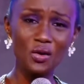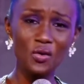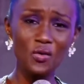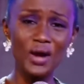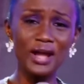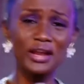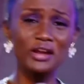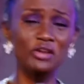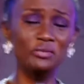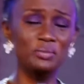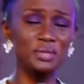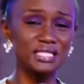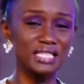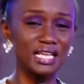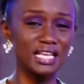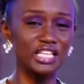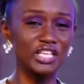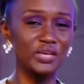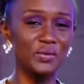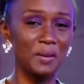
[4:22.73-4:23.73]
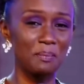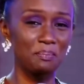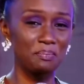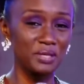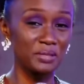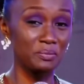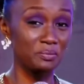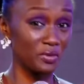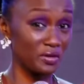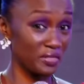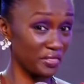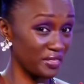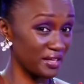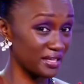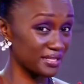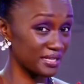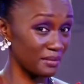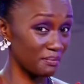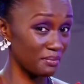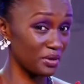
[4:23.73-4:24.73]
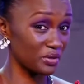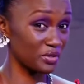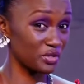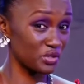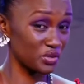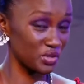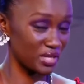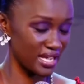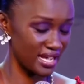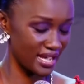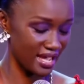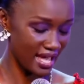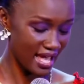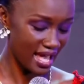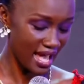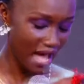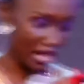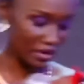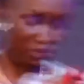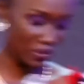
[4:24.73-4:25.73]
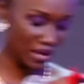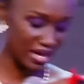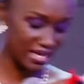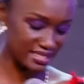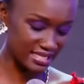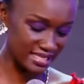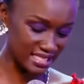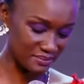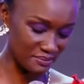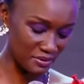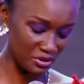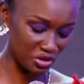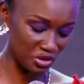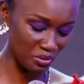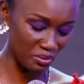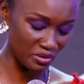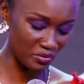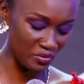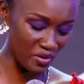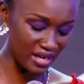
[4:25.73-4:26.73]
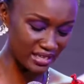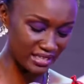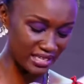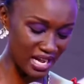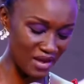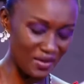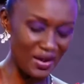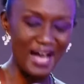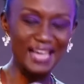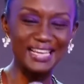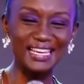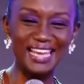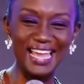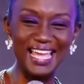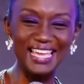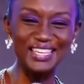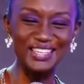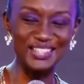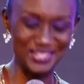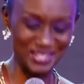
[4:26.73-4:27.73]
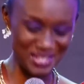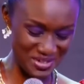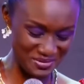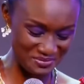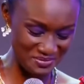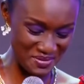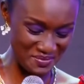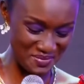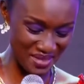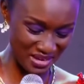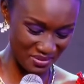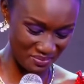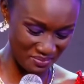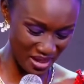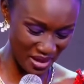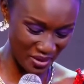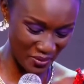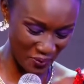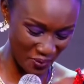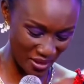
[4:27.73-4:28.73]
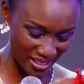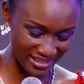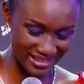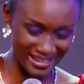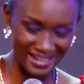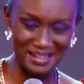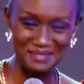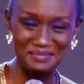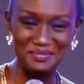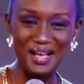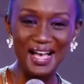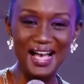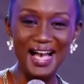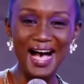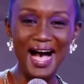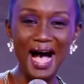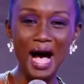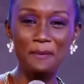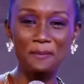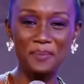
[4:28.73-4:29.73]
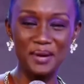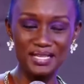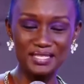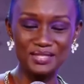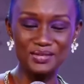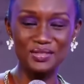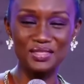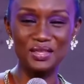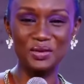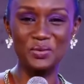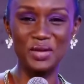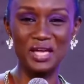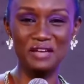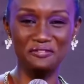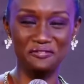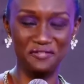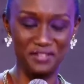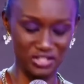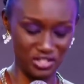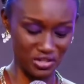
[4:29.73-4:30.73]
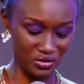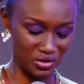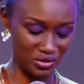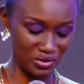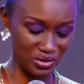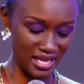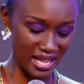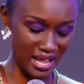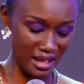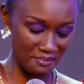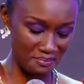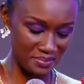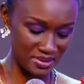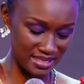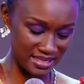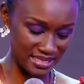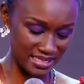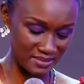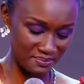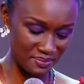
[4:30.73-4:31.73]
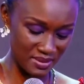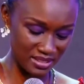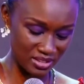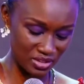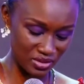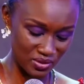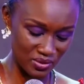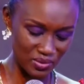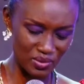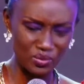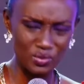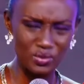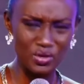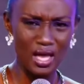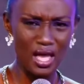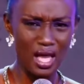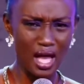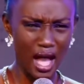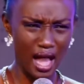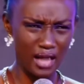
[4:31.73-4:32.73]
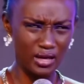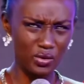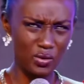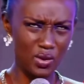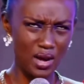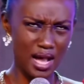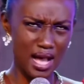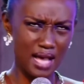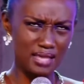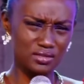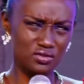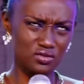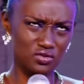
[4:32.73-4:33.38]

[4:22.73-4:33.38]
All right, I'll be telling you a bit more things about today and why it's special. But right now, I'd like you to help me make welcome our person that we are featuring today, our business person, who I know her